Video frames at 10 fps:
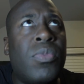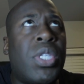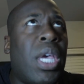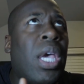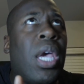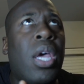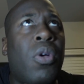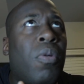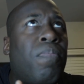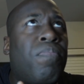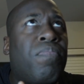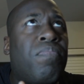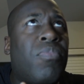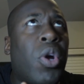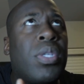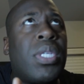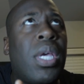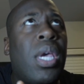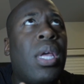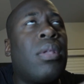10 or
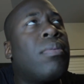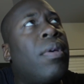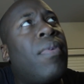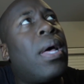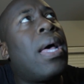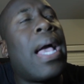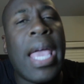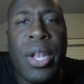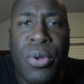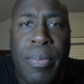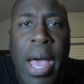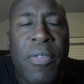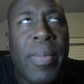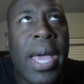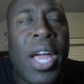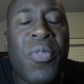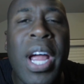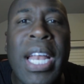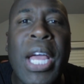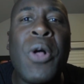13 if I, I can't do the math in my head
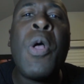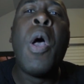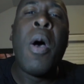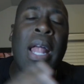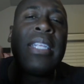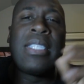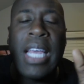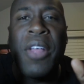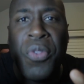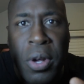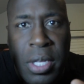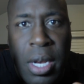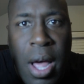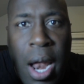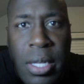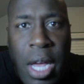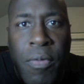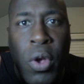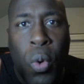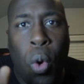right now let's just say $13
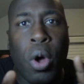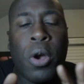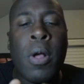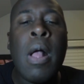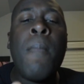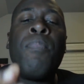every quarter